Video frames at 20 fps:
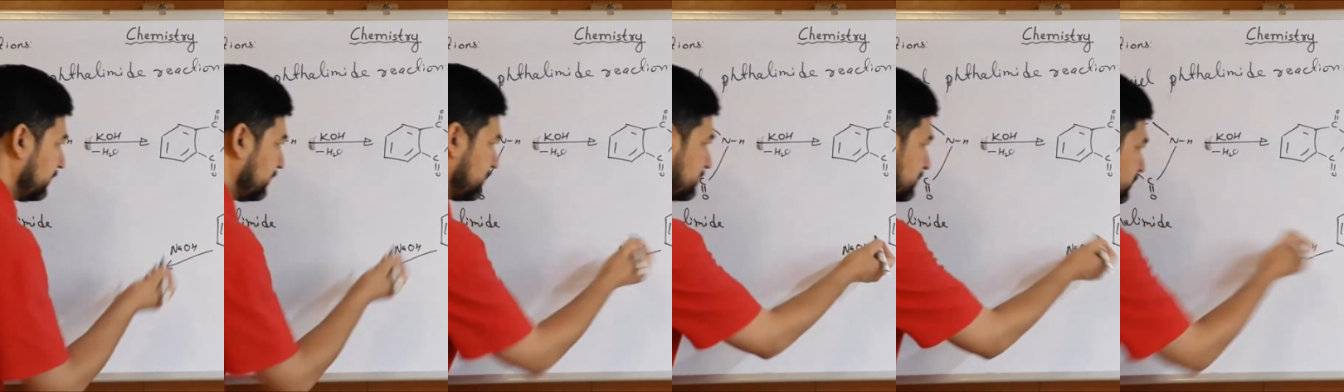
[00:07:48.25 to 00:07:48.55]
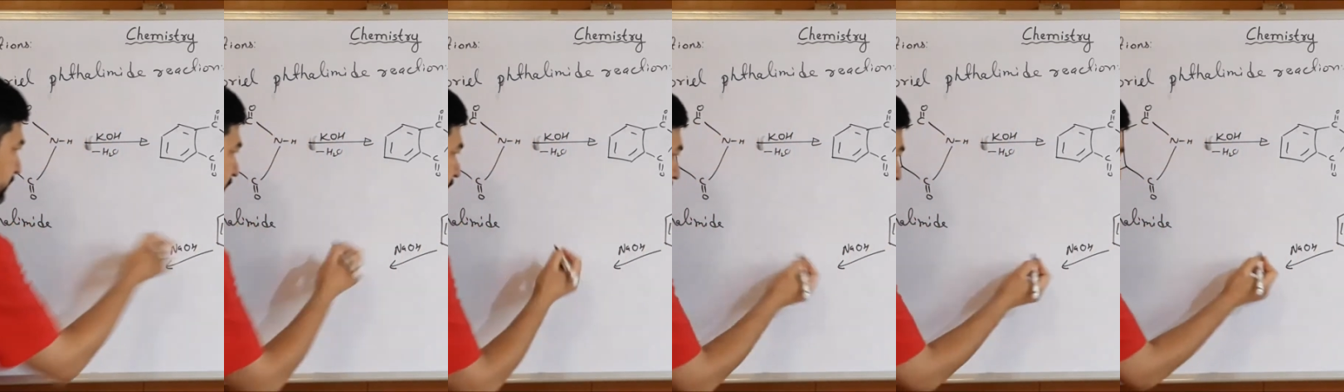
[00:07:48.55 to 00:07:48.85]

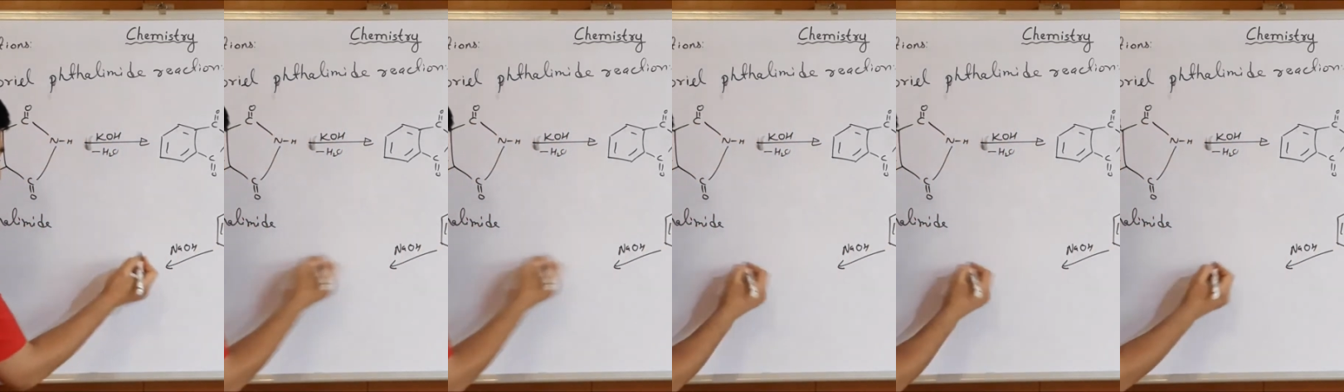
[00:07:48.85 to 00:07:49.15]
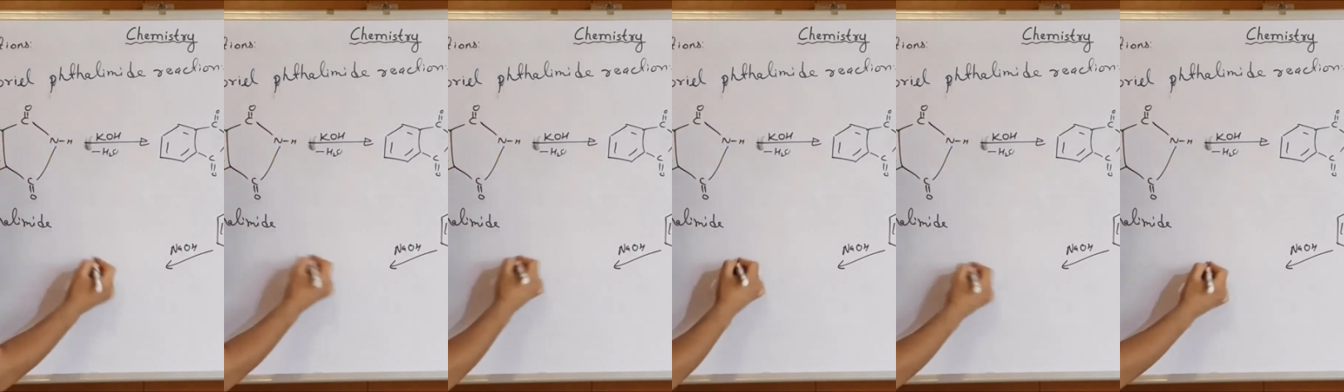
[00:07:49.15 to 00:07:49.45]
So
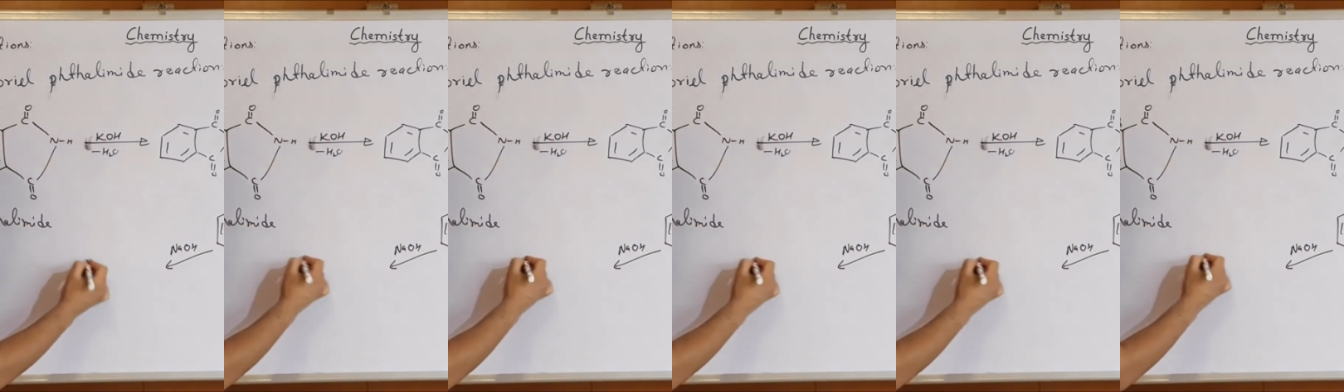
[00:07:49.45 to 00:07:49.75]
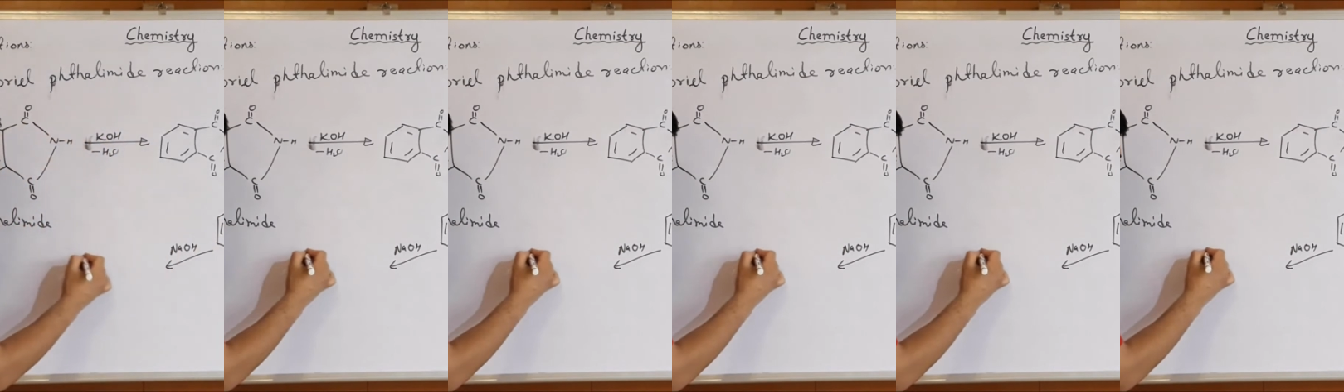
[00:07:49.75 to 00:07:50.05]

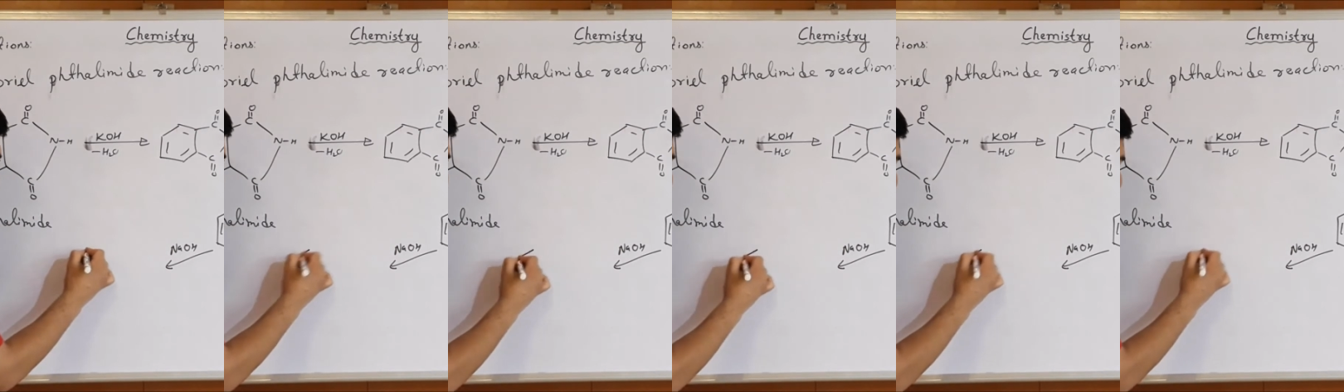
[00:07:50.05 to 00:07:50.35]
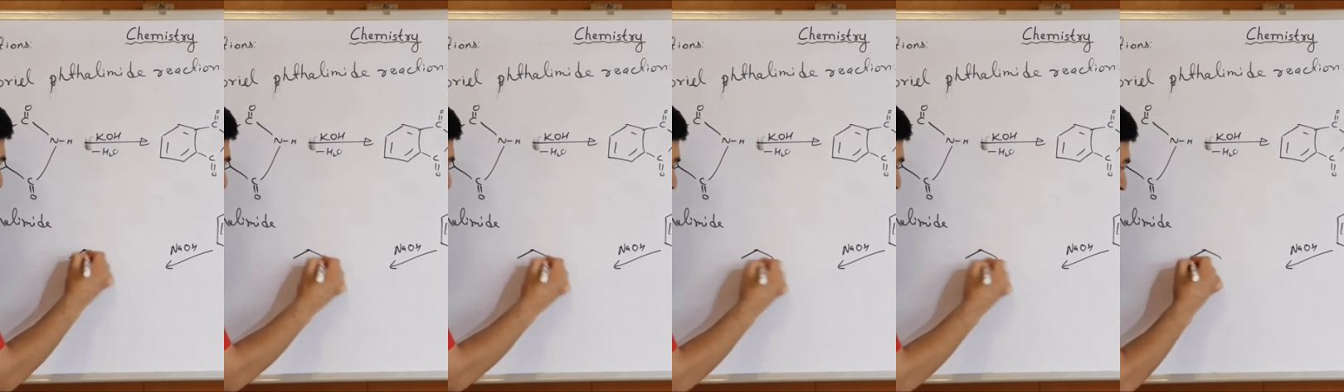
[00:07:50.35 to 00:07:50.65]
our
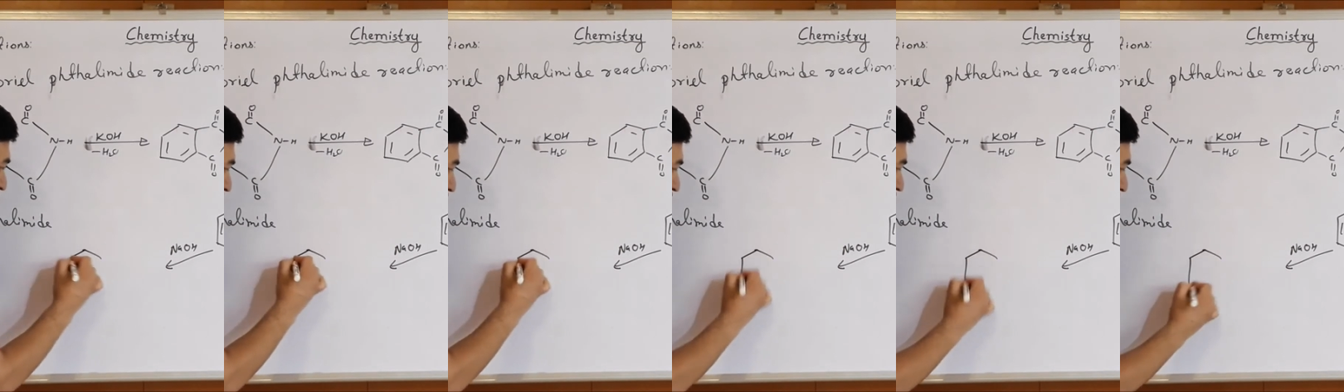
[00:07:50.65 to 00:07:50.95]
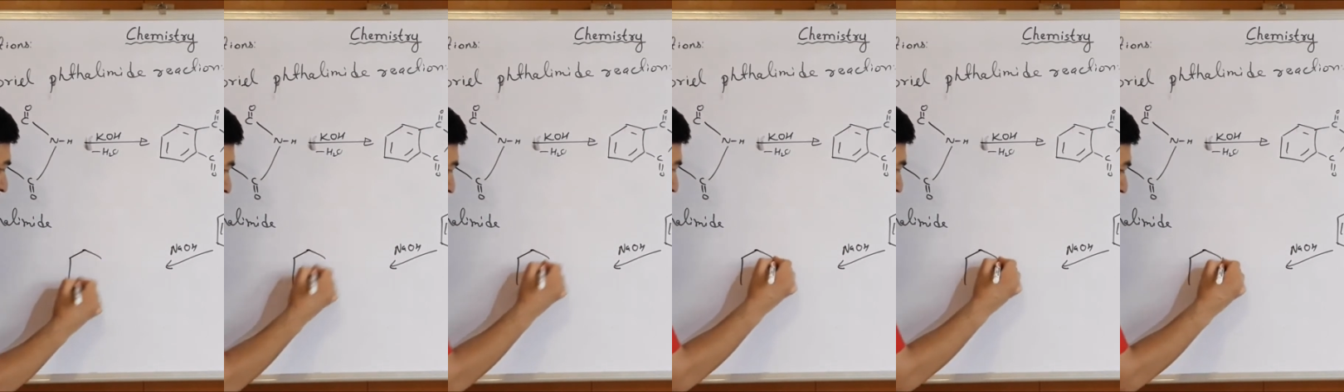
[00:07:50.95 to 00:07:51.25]
side product
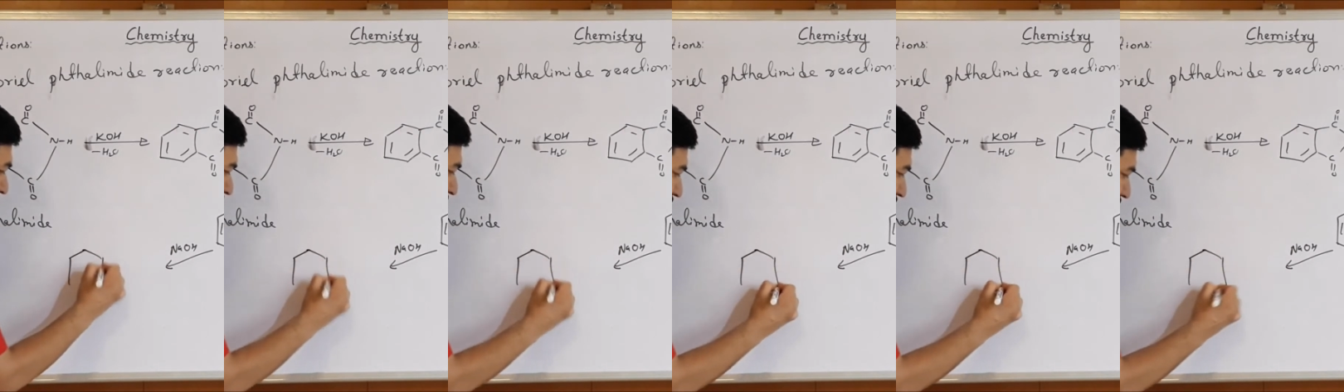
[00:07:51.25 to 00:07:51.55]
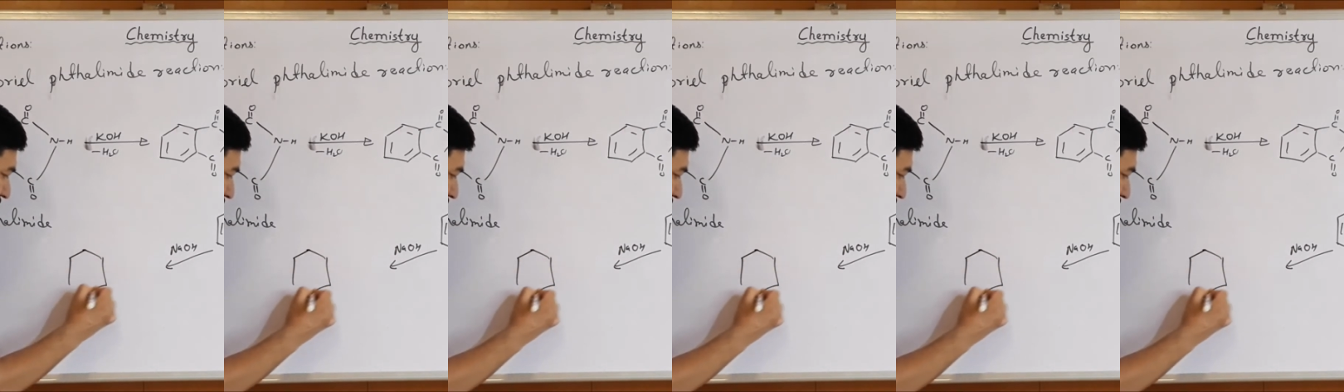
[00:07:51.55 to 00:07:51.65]
will be